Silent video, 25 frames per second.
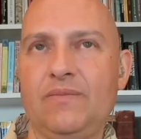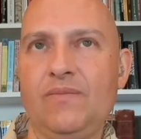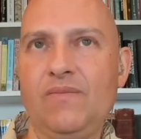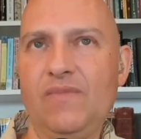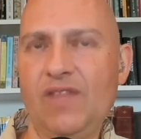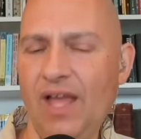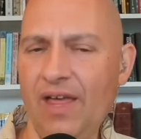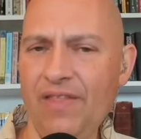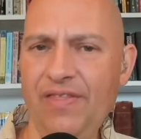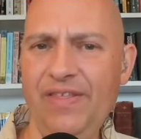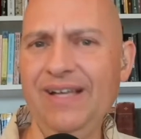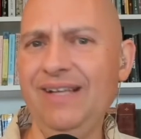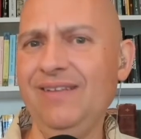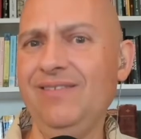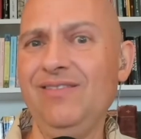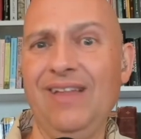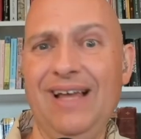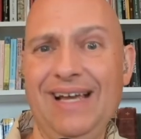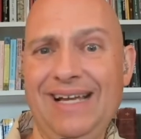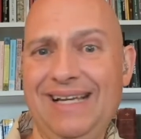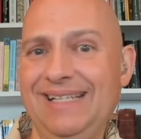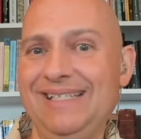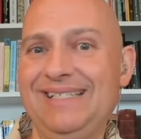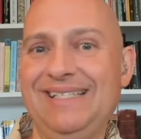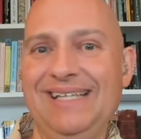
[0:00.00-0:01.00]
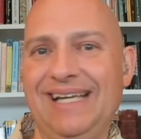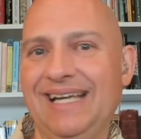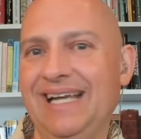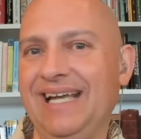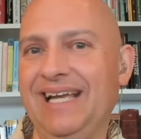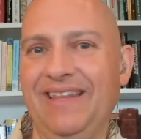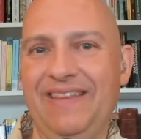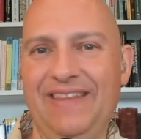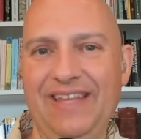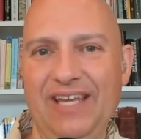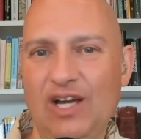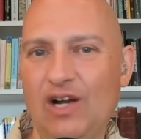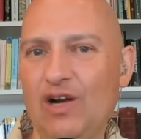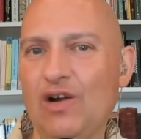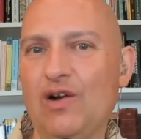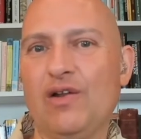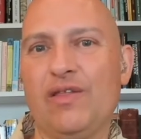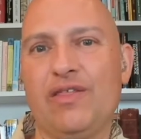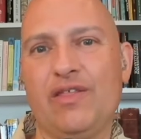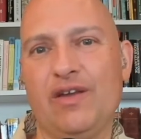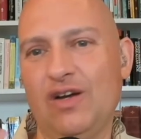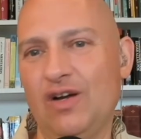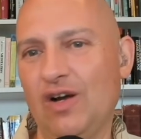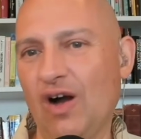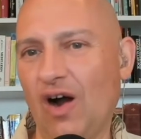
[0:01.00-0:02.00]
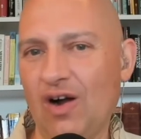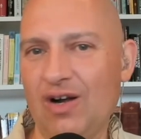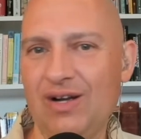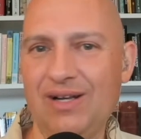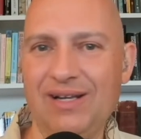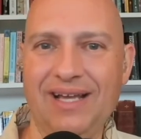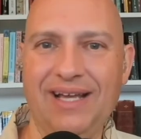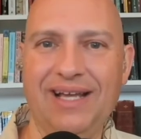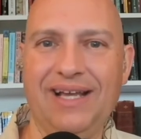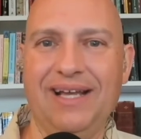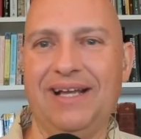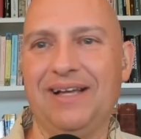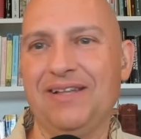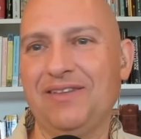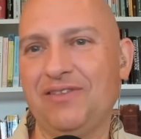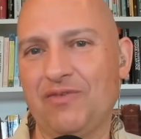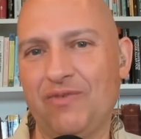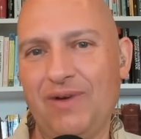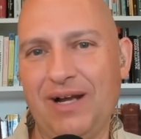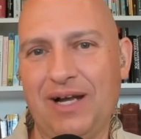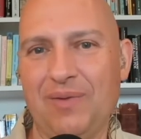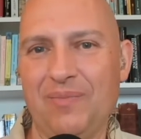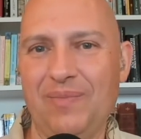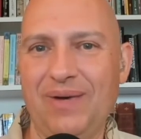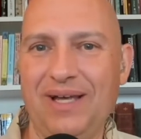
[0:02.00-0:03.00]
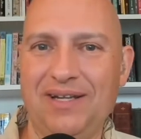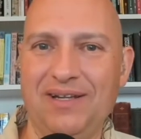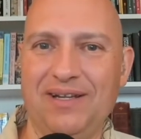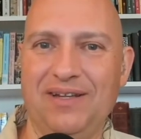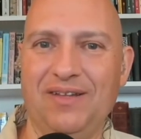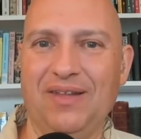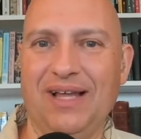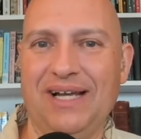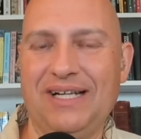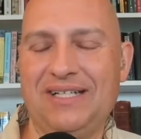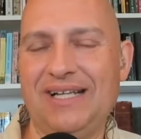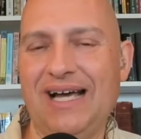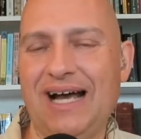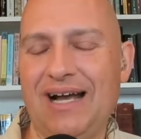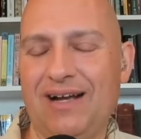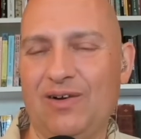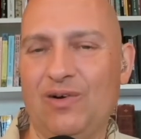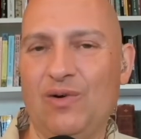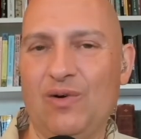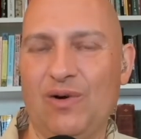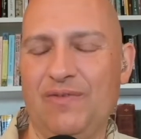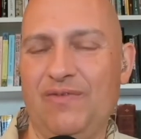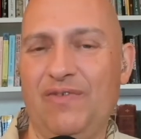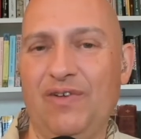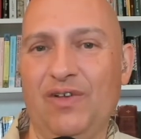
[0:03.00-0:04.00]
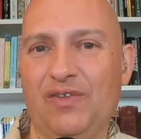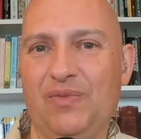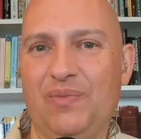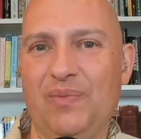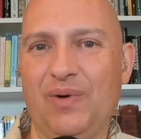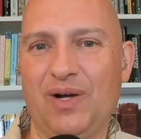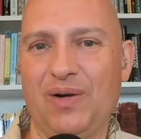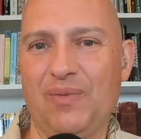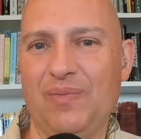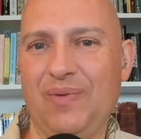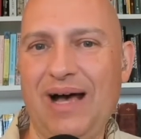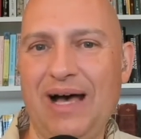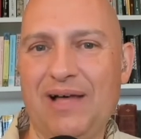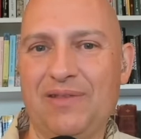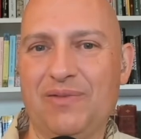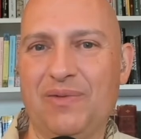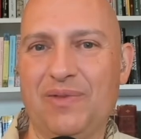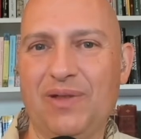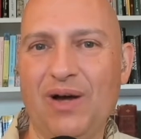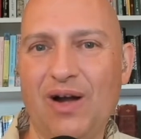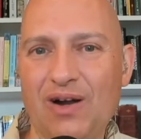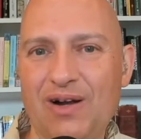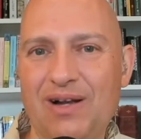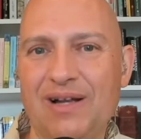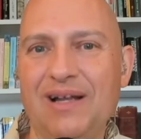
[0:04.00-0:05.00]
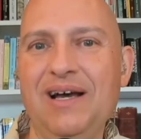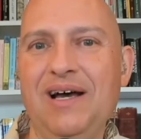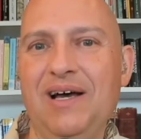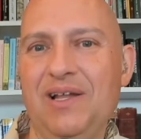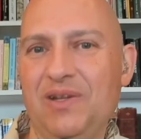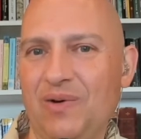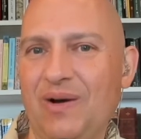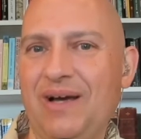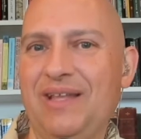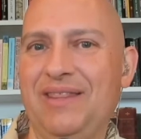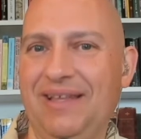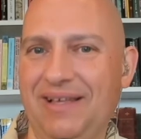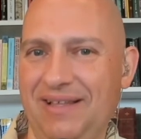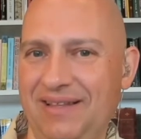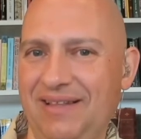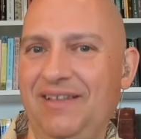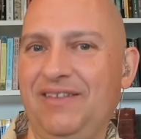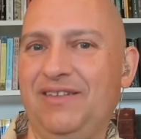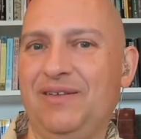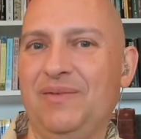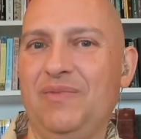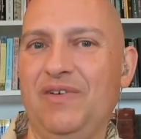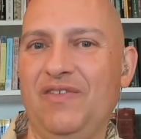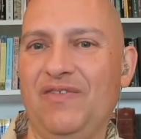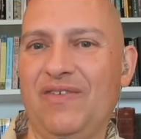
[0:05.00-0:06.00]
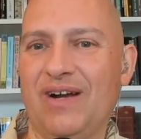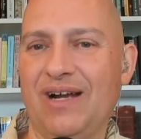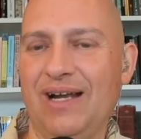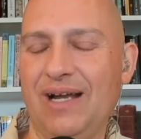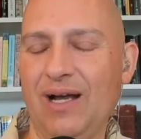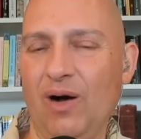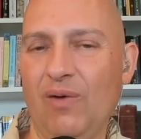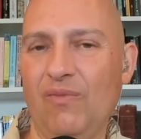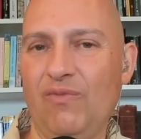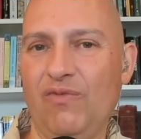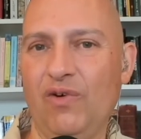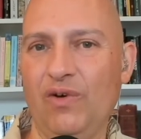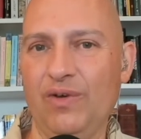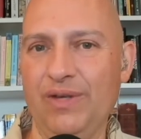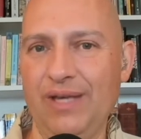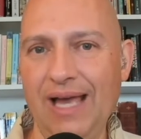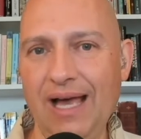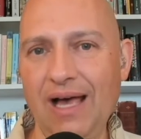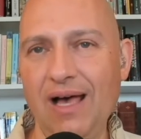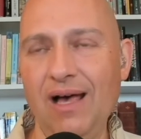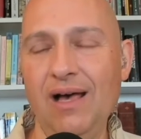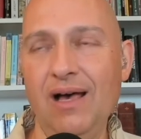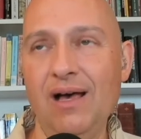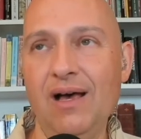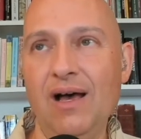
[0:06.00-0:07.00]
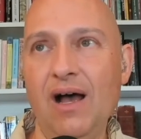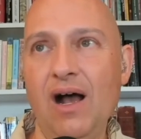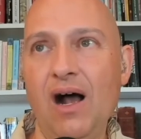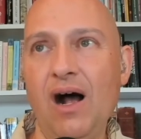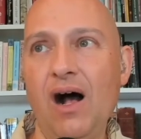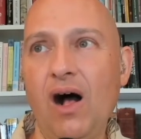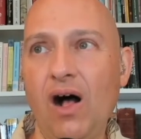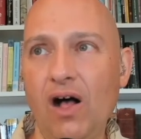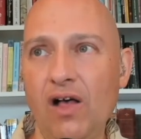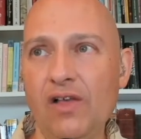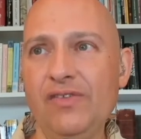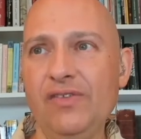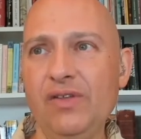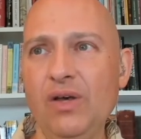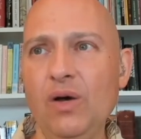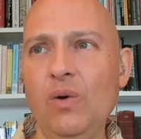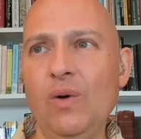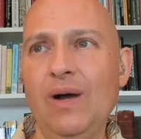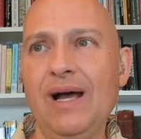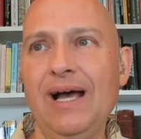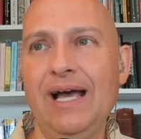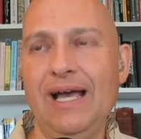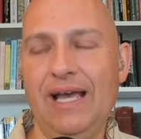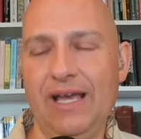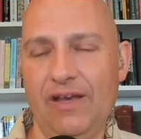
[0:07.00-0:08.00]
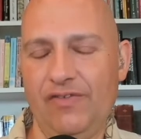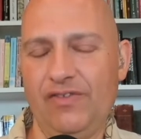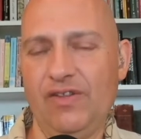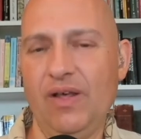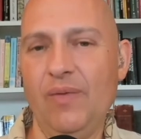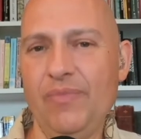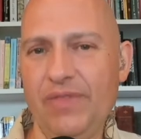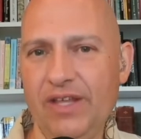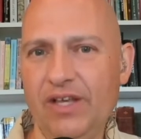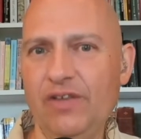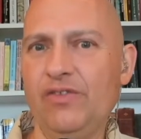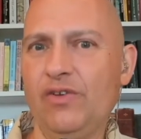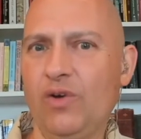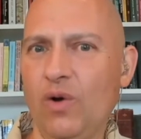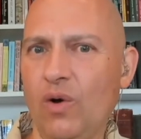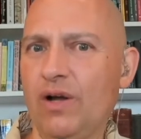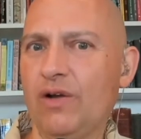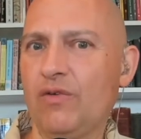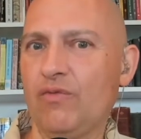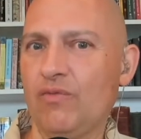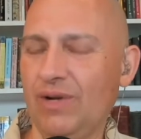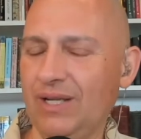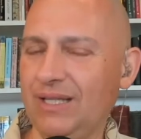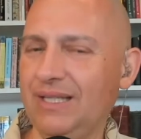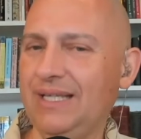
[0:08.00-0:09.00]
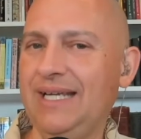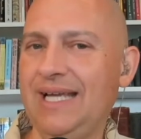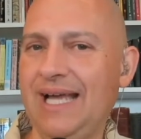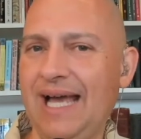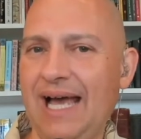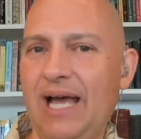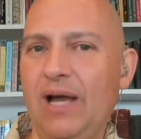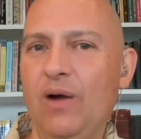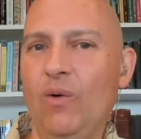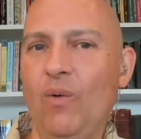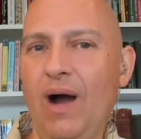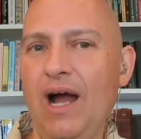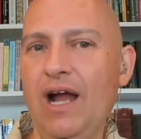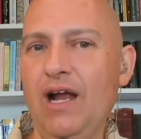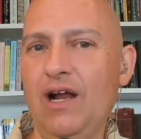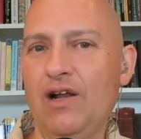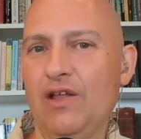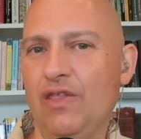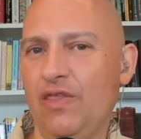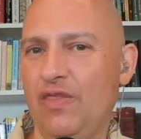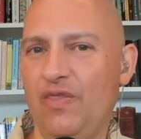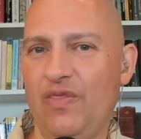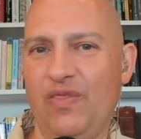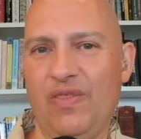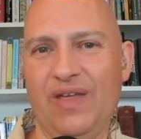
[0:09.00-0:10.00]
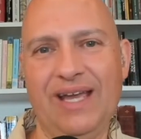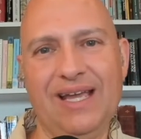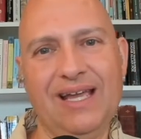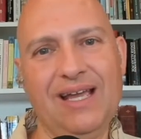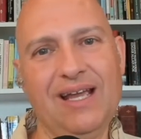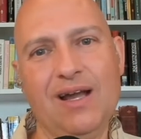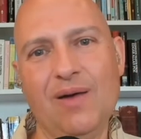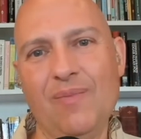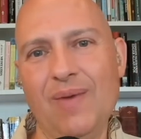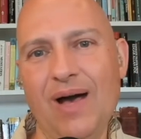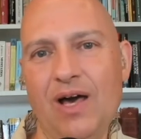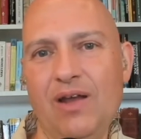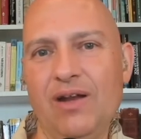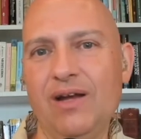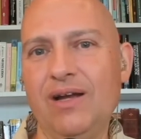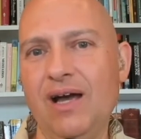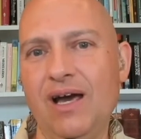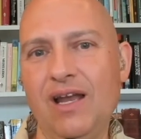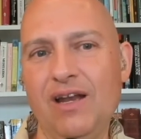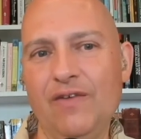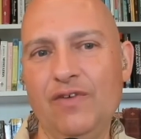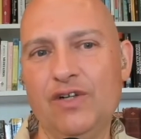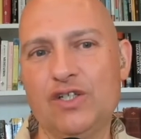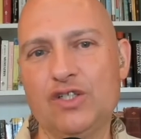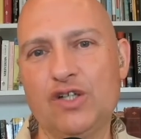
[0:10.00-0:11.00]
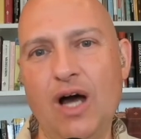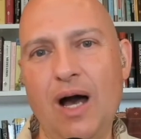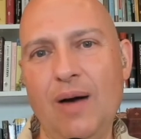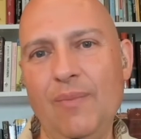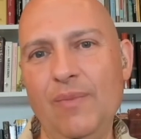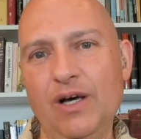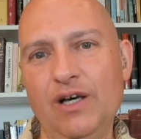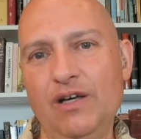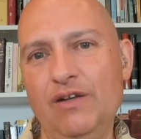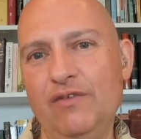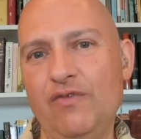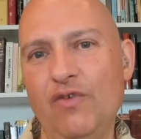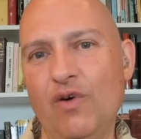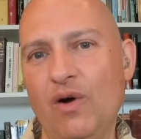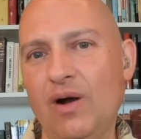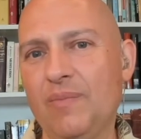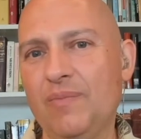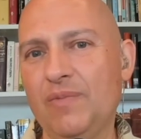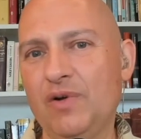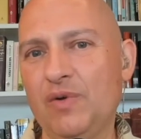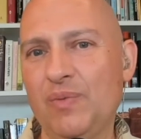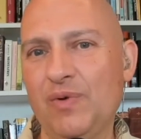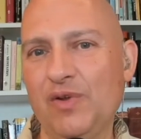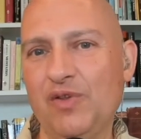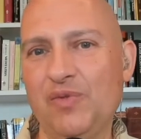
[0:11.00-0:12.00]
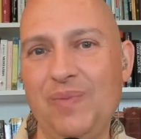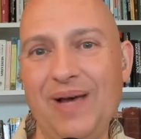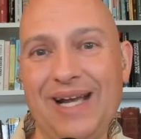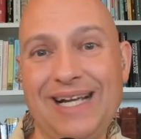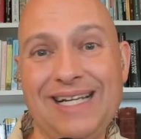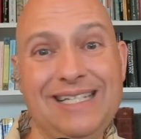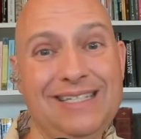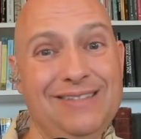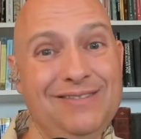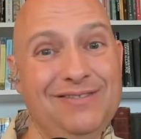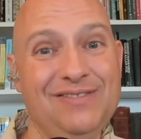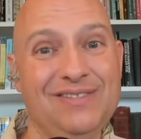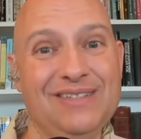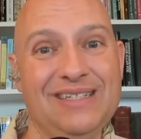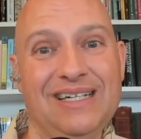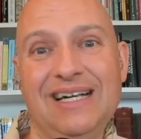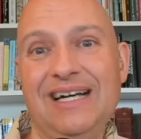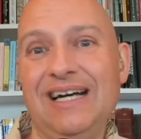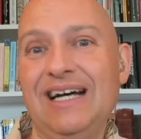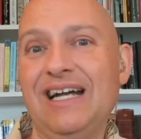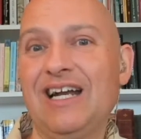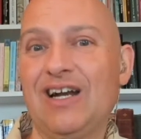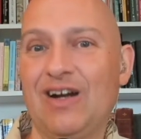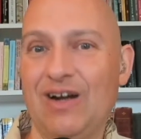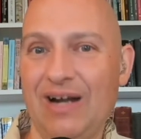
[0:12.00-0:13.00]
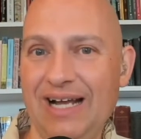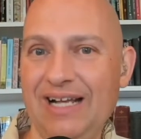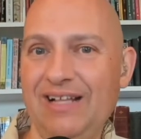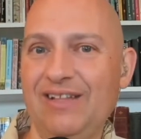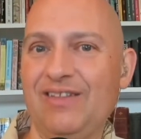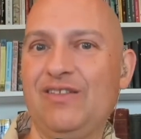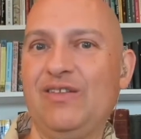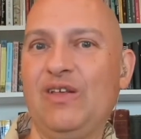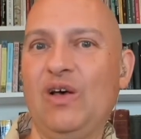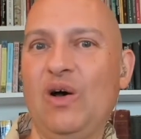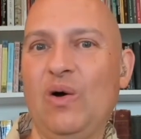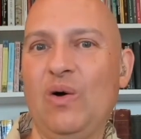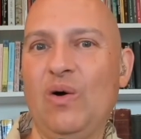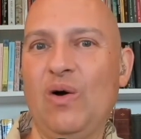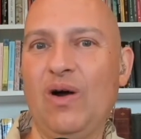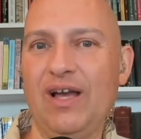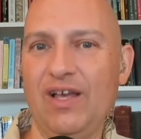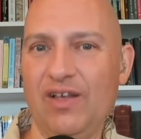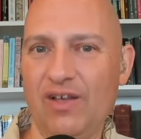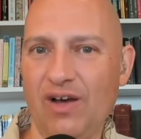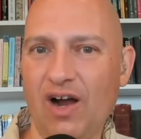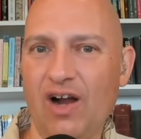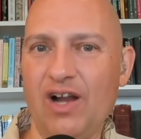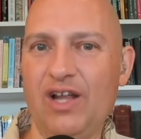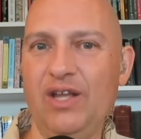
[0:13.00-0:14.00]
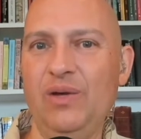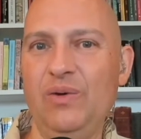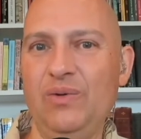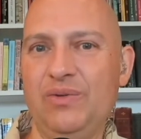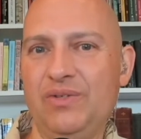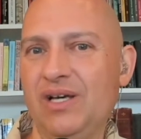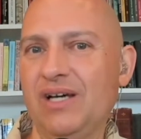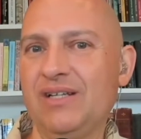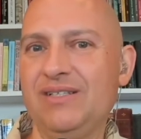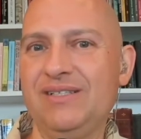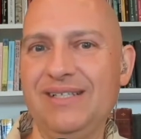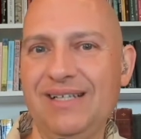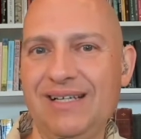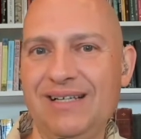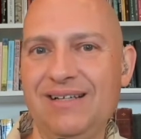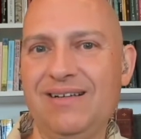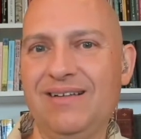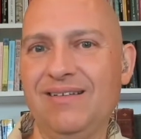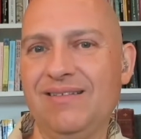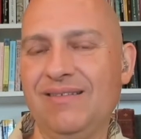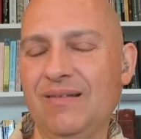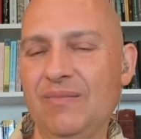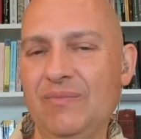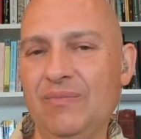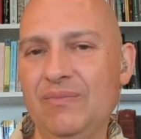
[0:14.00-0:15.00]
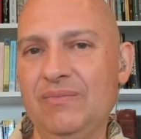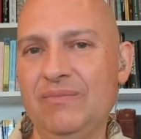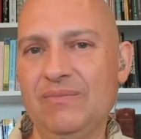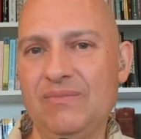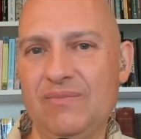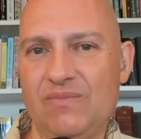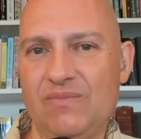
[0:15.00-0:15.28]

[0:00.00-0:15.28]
Things like digging in the earth, gardening, it gets recommended in like Jack Kornfield's book, A Path with Heart. Do I think these can be very helpful? Yeah. Also, if something's going really haywire, thinking about a kind of a trauma-informed perspective, right? So are you touching into some